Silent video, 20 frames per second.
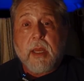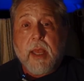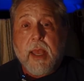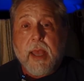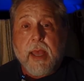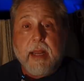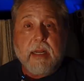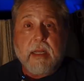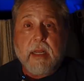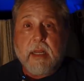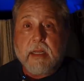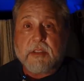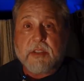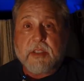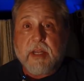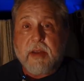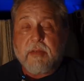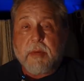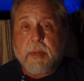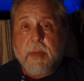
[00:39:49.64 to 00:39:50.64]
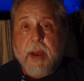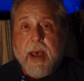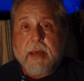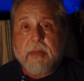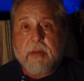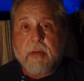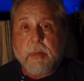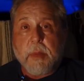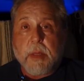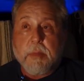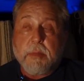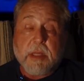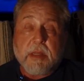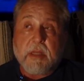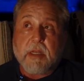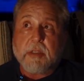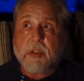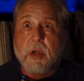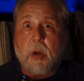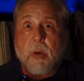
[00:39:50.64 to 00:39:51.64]
and it's never bothered me. But
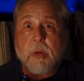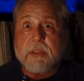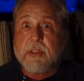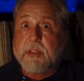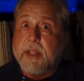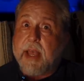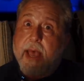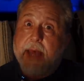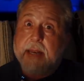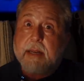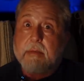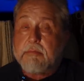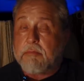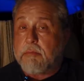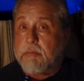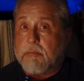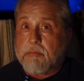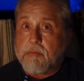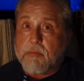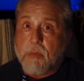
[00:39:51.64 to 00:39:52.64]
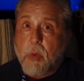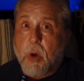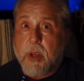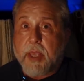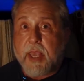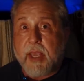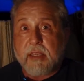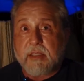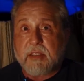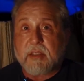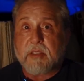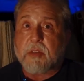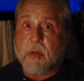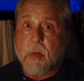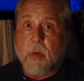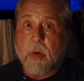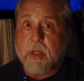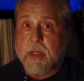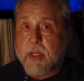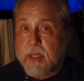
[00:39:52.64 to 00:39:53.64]
there's always that okay, is this
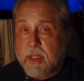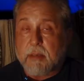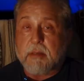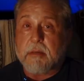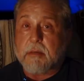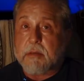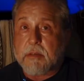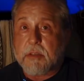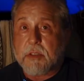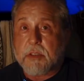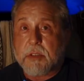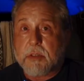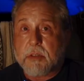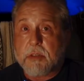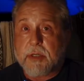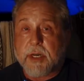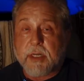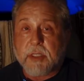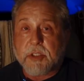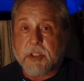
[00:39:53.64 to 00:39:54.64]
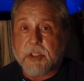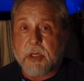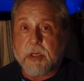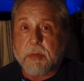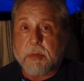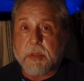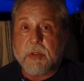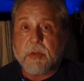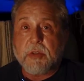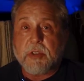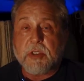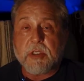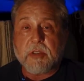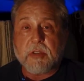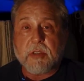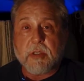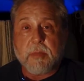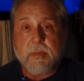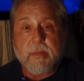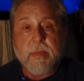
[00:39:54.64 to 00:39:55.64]
the one that triggers your immune
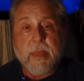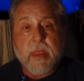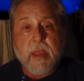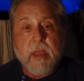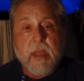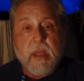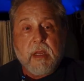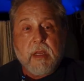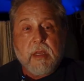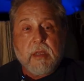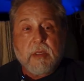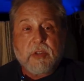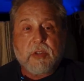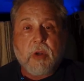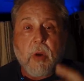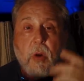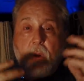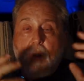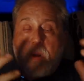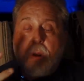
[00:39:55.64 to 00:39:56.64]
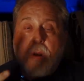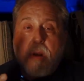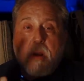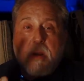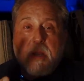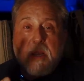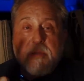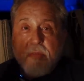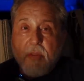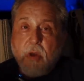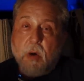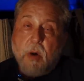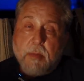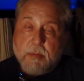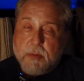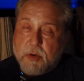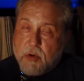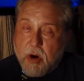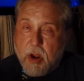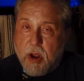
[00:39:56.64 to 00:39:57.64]
system? So even though
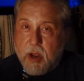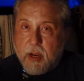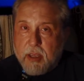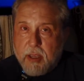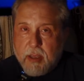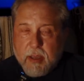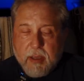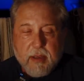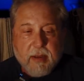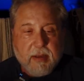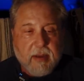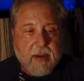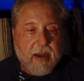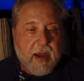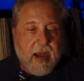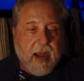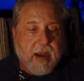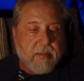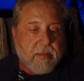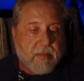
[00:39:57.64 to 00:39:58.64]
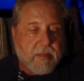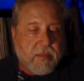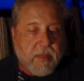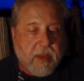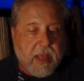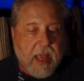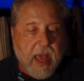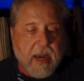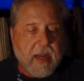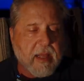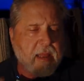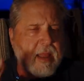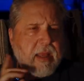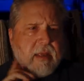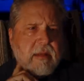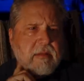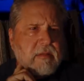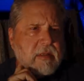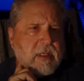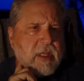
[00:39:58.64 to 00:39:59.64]
I'm drunk, I'm kind of
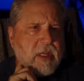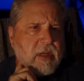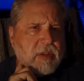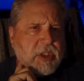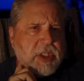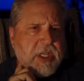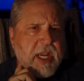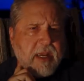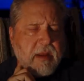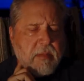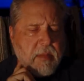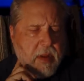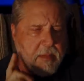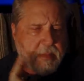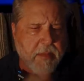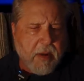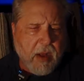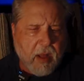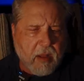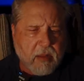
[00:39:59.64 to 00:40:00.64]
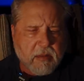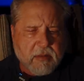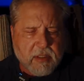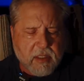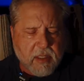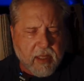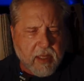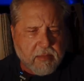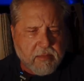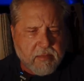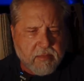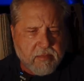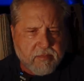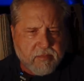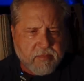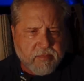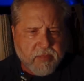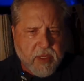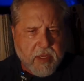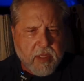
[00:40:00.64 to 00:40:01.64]
like, you know, checking my pulse and like,
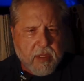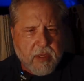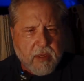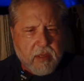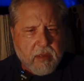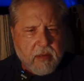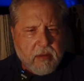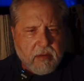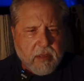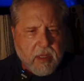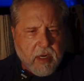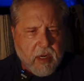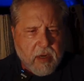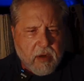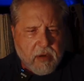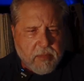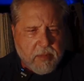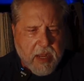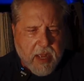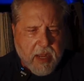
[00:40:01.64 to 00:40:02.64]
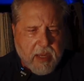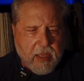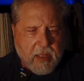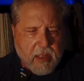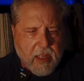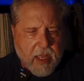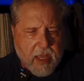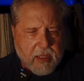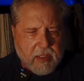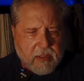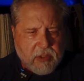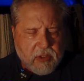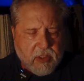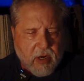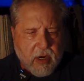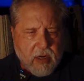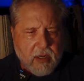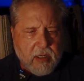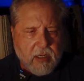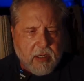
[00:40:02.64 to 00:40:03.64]
hmm, you know, am I like
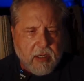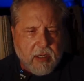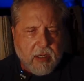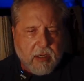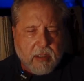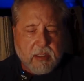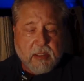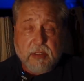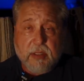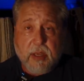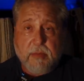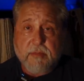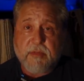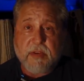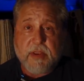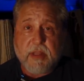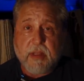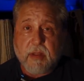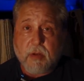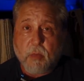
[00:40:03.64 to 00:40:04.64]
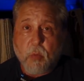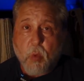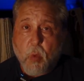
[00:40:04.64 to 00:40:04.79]
starting to, because I'm feeling